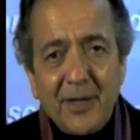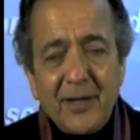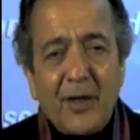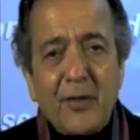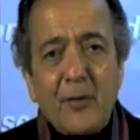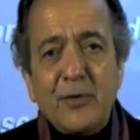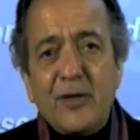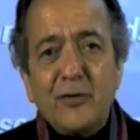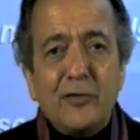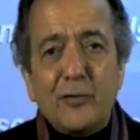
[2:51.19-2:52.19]
And, and yet
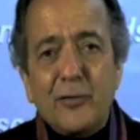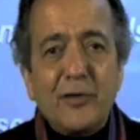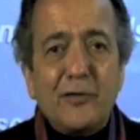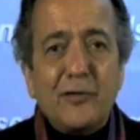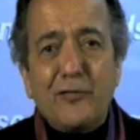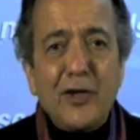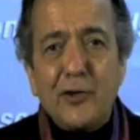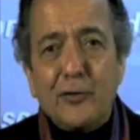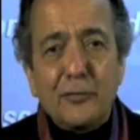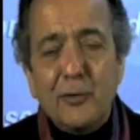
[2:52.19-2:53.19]
you saw these
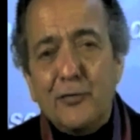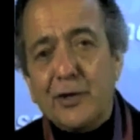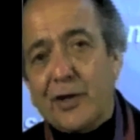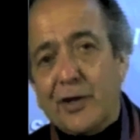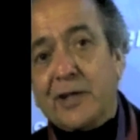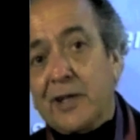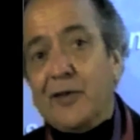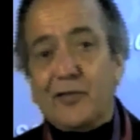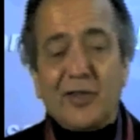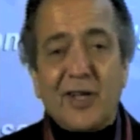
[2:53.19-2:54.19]
figures moving like
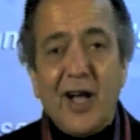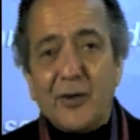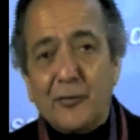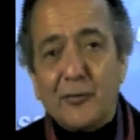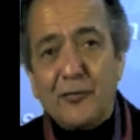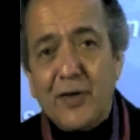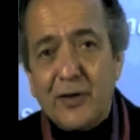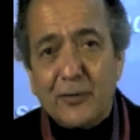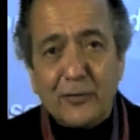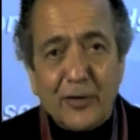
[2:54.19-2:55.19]
staccato
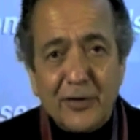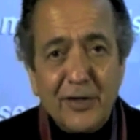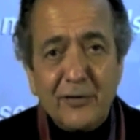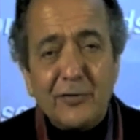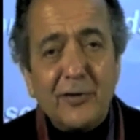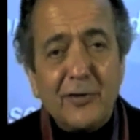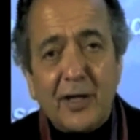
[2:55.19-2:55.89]
figures on the internet.